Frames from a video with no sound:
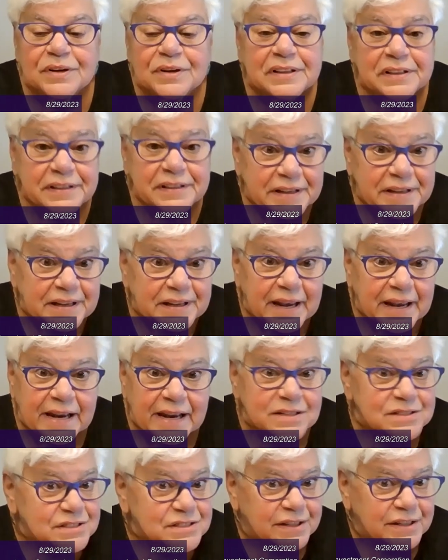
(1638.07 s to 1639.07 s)
really
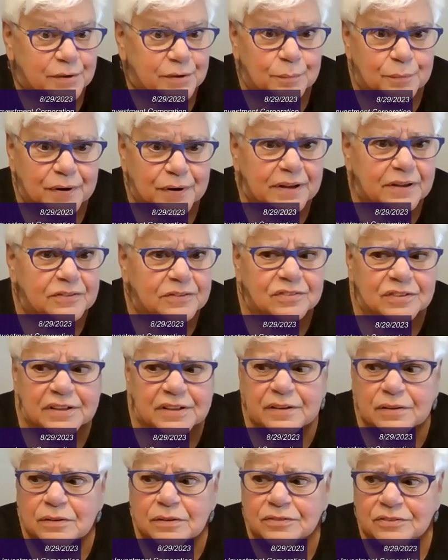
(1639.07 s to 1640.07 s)
engaged and are bringing
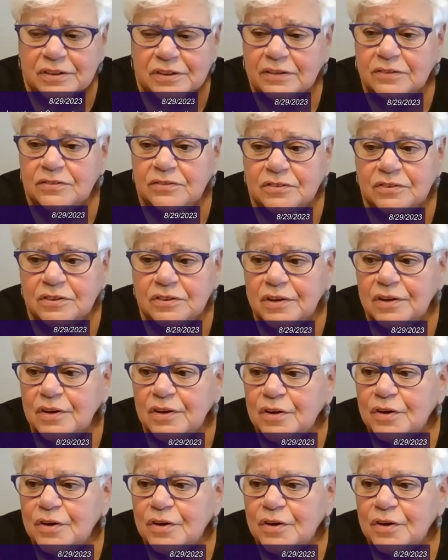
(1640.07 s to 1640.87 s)
skills as